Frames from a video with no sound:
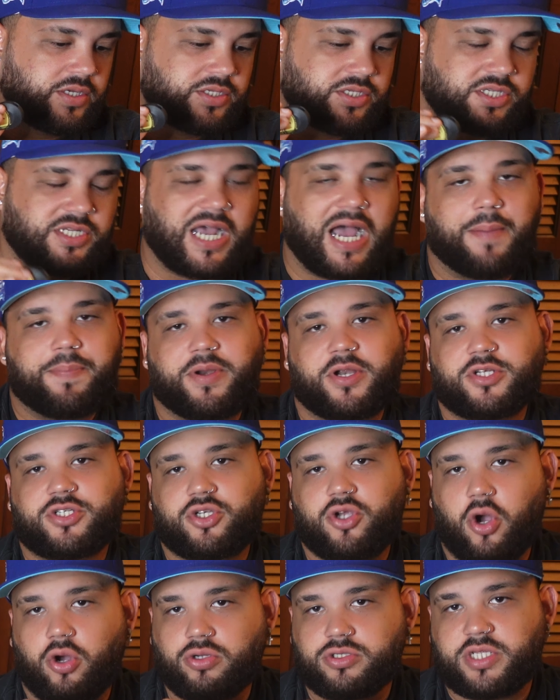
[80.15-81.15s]
Topperz
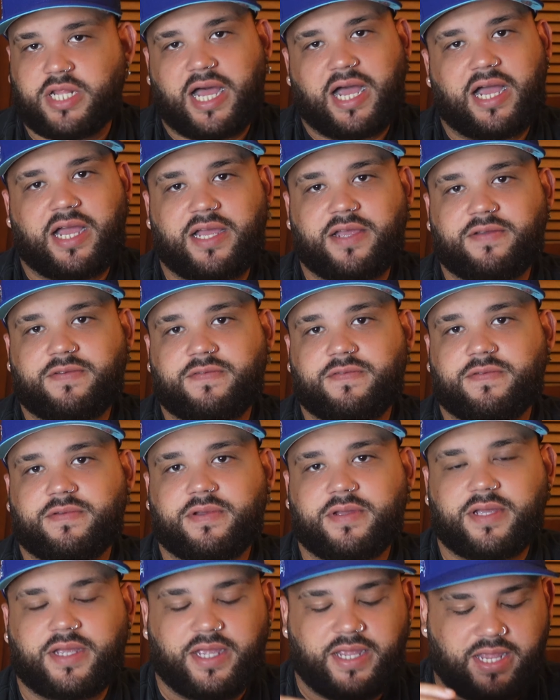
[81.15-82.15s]
goes live
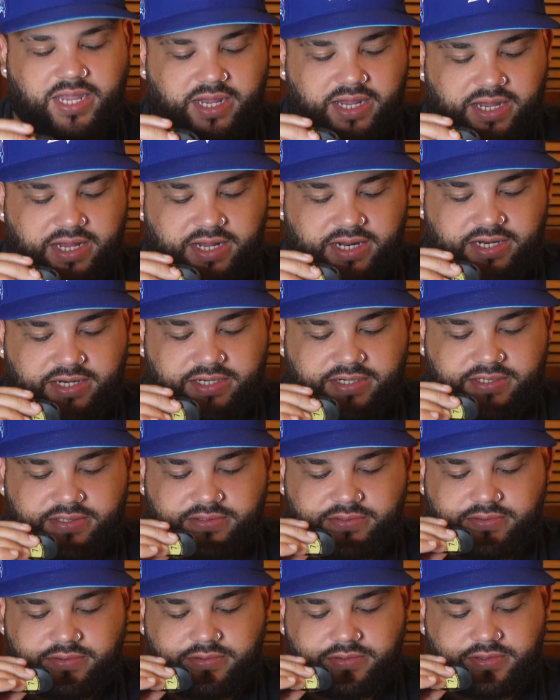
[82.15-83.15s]

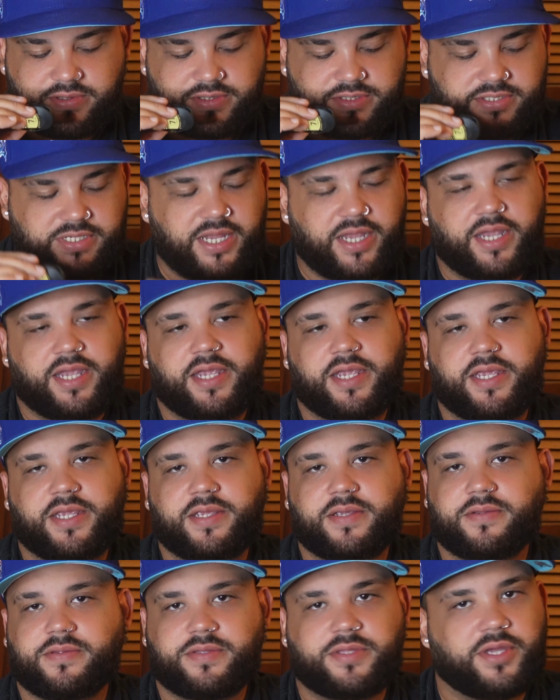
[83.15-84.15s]
and
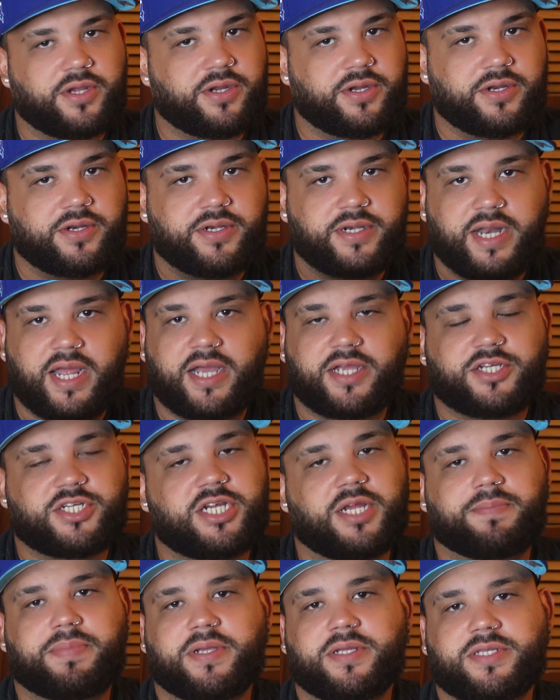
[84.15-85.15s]
say they're not
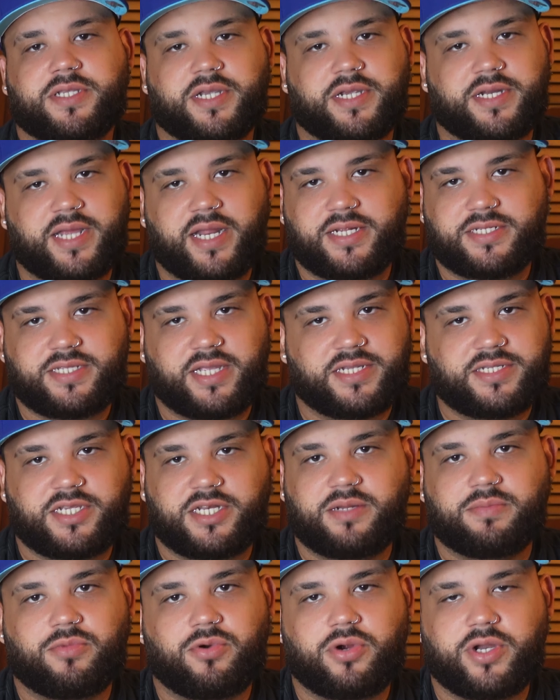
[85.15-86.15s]
shipping to the United States
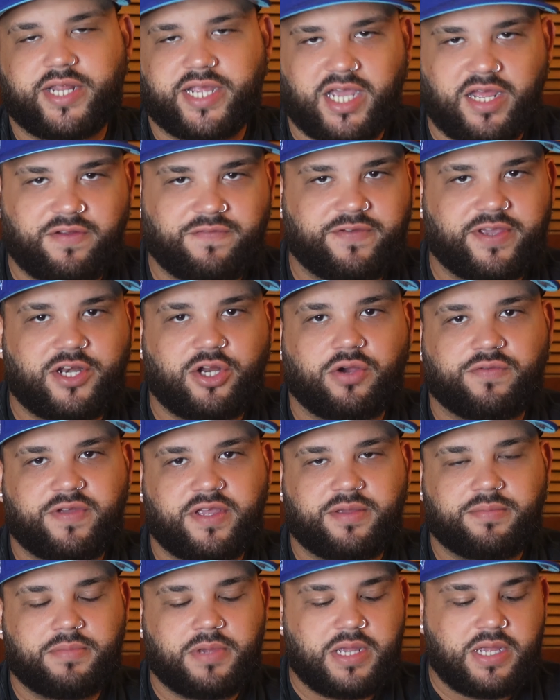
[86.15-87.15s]
anymore. They got a video of
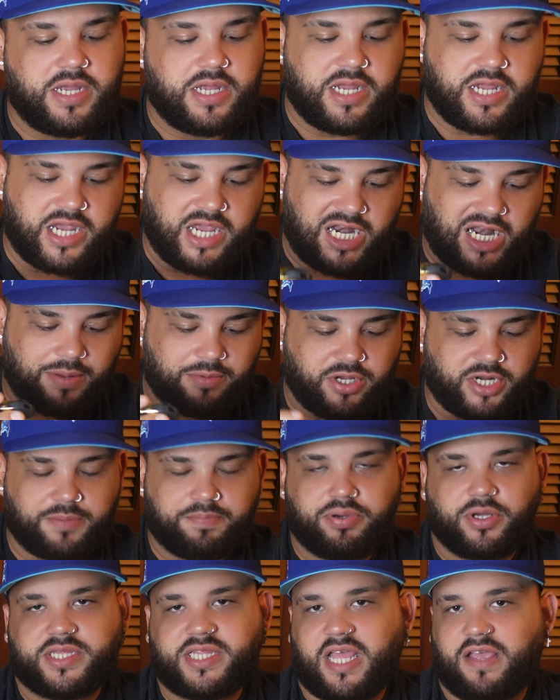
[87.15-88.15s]
him, and I'm gonna
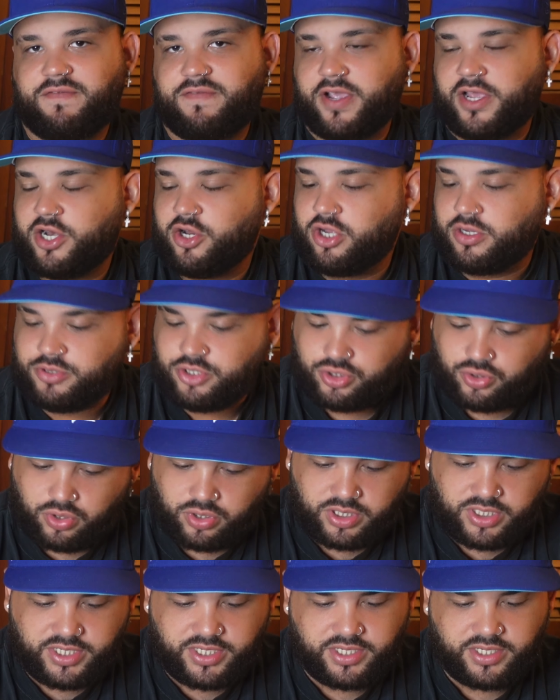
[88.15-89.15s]
put that video up
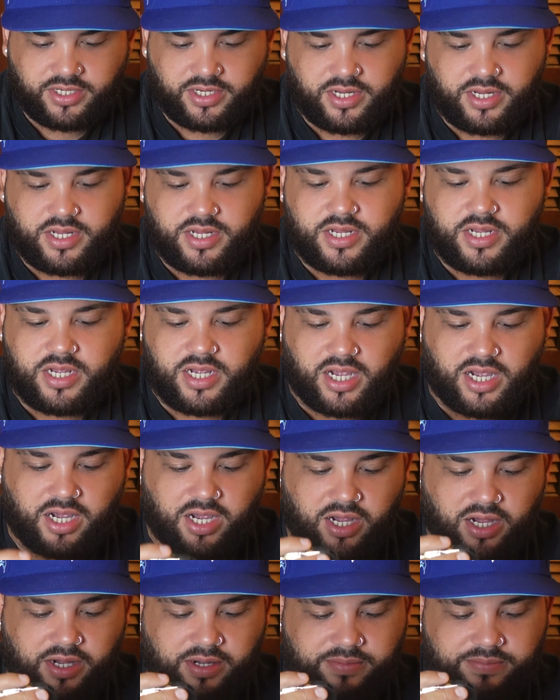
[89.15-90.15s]
shortly.
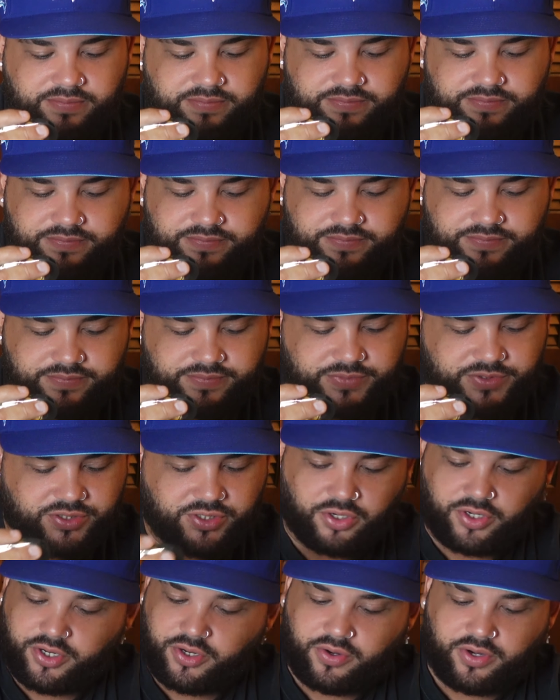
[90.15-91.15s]
Um,
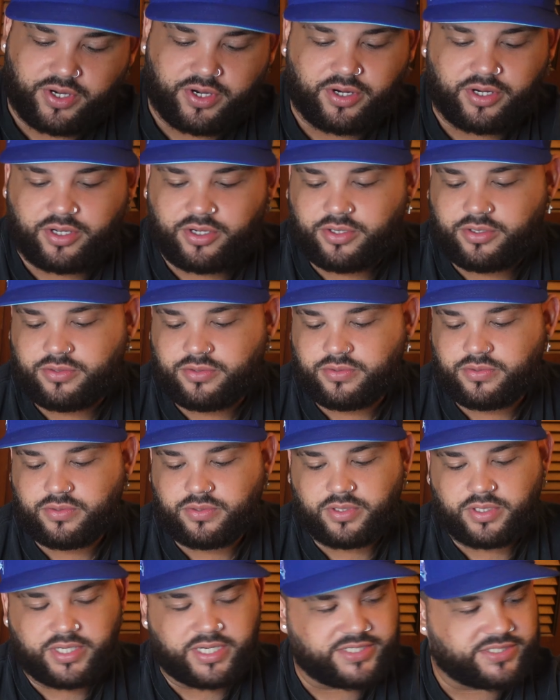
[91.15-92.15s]
so here we go.
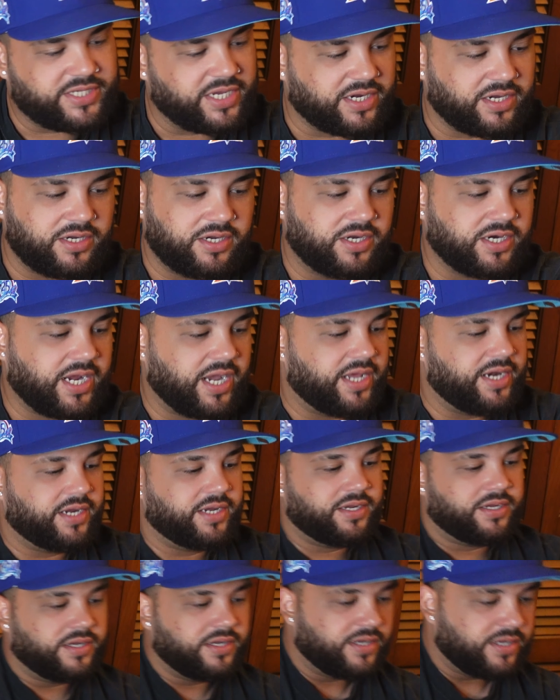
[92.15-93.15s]
Let's take a look at
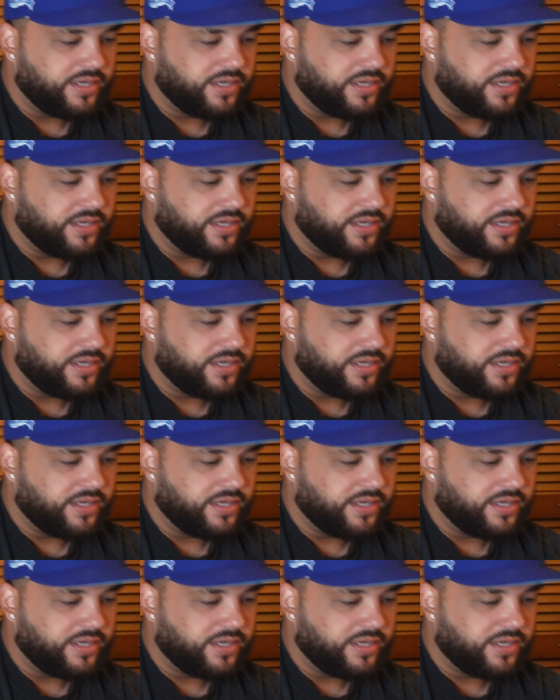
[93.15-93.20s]
it,